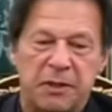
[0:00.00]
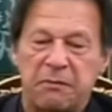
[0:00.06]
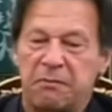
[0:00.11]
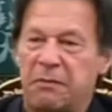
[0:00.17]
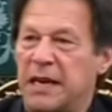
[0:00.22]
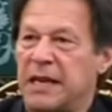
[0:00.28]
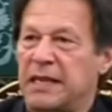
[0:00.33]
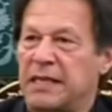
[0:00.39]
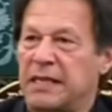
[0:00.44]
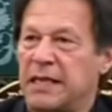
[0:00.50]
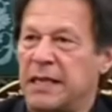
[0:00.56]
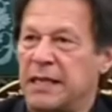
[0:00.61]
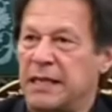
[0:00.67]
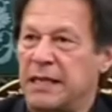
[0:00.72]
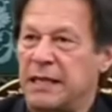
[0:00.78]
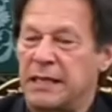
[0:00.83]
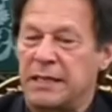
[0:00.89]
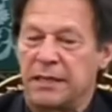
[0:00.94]
and
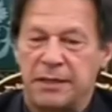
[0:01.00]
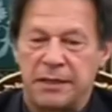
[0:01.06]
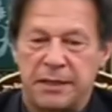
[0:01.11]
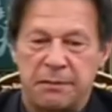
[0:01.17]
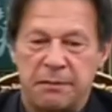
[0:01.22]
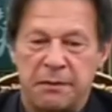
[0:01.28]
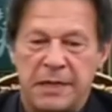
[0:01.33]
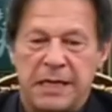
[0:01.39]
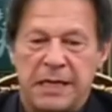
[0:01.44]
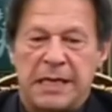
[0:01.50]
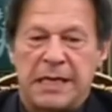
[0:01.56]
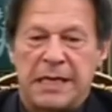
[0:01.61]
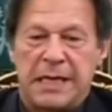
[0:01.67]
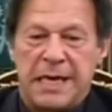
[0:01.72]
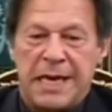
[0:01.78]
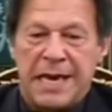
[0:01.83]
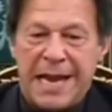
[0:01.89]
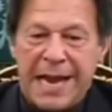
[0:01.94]
Pakistani leadership.
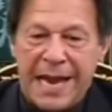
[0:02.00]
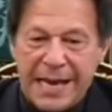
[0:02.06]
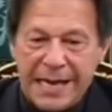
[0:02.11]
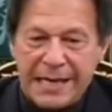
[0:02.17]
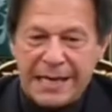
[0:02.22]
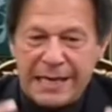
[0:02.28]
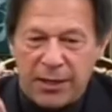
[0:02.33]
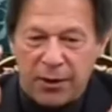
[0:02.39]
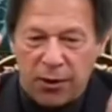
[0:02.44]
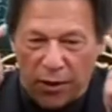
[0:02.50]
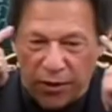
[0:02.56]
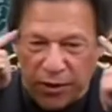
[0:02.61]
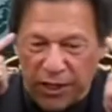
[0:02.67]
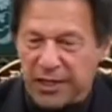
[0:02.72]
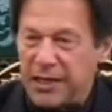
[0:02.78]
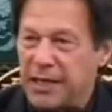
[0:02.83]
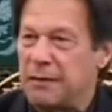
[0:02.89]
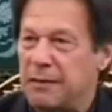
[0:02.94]
Any
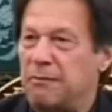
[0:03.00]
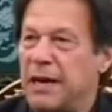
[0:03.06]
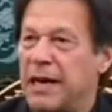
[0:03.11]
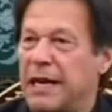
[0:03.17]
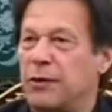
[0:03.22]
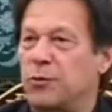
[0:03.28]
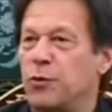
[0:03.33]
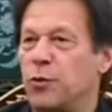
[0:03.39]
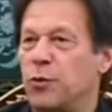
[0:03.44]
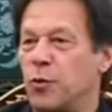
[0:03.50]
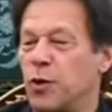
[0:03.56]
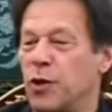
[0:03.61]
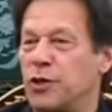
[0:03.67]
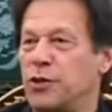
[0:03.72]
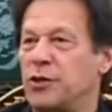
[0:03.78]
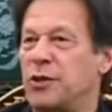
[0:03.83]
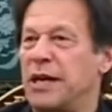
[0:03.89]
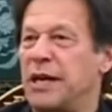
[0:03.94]
logical mind would
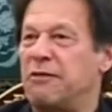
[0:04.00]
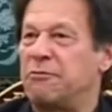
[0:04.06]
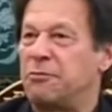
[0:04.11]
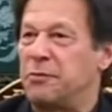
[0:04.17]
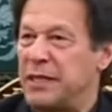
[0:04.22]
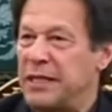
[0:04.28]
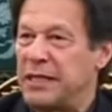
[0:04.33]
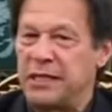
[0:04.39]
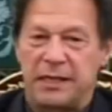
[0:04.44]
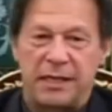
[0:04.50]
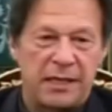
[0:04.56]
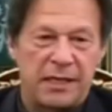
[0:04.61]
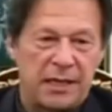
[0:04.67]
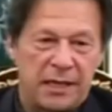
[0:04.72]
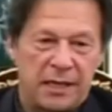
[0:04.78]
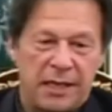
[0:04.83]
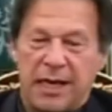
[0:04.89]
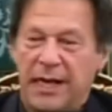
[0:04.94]
want to have
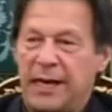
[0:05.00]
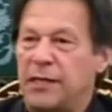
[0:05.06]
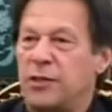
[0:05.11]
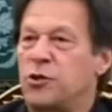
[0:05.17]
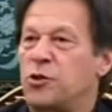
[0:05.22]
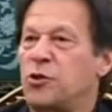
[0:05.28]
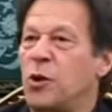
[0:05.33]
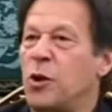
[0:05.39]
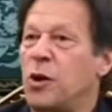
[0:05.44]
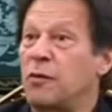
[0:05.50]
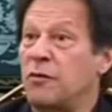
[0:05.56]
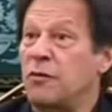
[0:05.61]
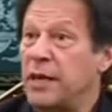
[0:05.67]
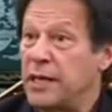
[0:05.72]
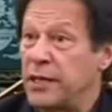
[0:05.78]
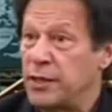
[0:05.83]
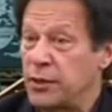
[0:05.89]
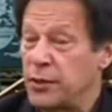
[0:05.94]
peace and solve
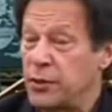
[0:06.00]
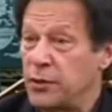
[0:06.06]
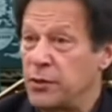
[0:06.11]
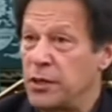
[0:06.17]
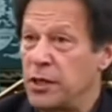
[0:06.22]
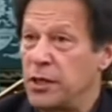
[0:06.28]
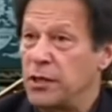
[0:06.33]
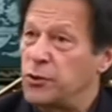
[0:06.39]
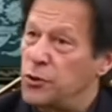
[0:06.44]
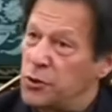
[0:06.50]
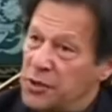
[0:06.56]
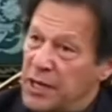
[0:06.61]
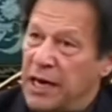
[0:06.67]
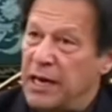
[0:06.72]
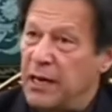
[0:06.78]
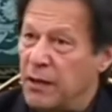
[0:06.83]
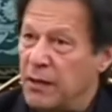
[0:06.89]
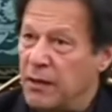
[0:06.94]
our issues through
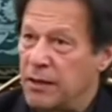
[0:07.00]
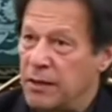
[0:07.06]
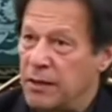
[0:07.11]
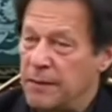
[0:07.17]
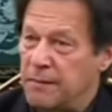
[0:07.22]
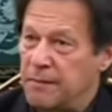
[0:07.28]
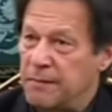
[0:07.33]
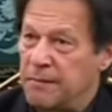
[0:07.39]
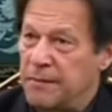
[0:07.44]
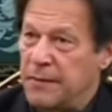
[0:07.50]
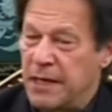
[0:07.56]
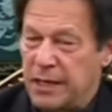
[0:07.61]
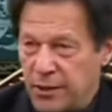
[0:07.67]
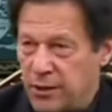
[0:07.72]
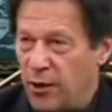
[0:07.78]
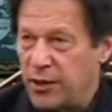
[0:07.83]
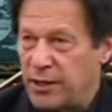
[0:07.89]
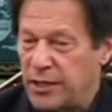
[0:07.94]
dialogue.
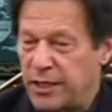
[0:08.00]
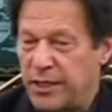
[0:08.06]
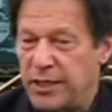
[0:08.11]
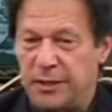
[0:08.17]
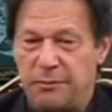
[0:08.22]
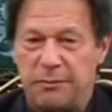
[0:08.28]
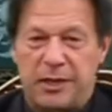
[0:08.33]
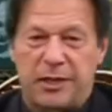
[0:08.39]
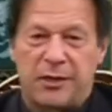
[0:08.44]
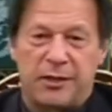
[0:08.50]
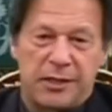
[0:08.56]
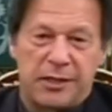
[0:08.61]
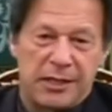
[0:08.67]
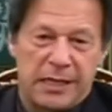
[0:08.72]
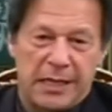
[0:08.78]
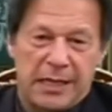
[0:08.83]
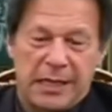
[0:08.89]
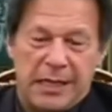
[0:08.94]
It's logical because,